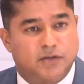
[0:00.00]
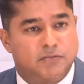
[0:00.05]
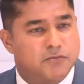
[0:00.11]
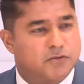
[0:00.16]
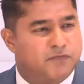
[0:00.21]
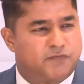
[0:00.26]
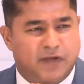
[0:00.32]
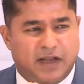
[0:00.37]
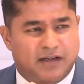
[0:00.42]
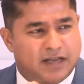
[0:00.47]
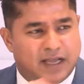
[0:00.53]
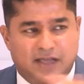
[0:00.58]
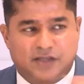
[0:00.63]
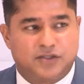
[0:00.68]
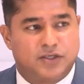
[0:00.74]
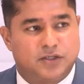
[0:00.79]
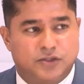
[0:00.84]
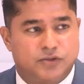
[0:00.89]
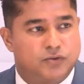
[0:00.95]
a
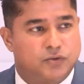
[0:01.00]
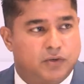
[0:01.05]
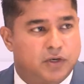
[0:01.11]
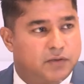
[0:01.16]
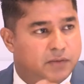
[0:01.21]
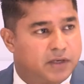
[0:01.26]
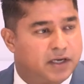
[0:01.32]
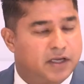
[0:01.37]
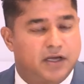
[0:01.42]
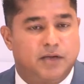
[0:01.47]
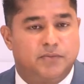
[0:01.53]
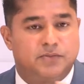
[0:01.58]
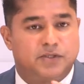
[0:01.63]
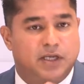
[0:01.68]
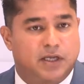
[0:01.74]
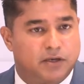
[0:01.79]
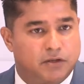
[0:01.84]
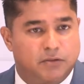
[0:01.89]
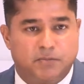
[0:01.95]
fantastic story when it
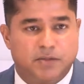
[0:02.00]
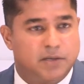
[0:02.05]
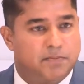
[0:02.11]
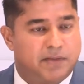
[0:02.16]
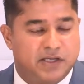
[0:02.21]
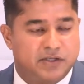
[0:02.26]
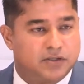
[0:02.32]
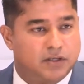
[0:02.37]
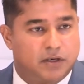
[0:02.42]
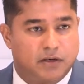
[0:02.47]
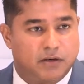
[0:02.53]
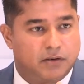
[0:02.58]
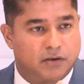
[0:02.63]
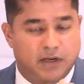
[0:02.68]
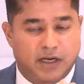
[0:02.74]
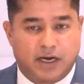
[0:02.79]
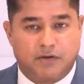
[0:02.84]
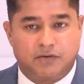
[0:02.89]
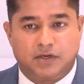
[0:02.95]
comes out. It'll be a bestseller,
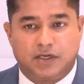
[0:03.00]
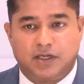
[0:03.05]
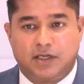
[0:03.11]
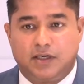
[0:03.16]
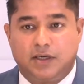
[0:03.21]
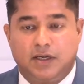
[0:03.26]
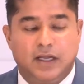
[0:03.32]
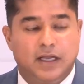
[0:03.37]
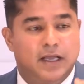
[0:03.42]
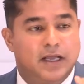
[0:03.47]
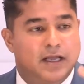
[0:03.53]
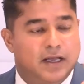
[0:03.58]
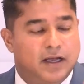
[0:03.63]
guaranteed.